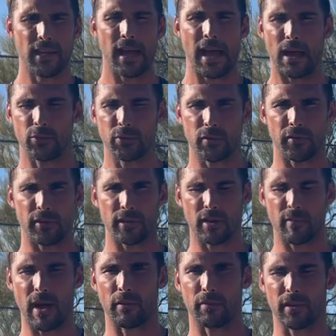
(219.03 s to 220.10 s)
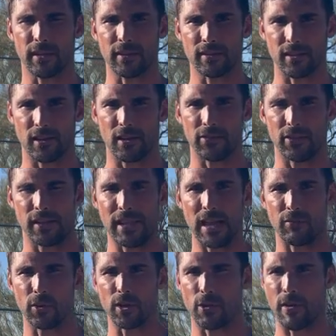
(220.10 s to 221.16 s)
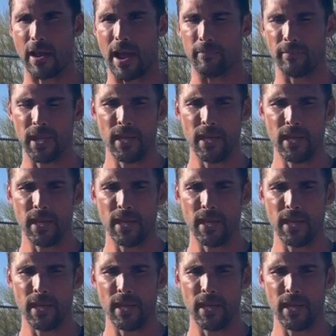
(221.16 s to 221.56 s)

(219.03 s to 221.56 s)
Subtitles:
how to think about things at the level you're at,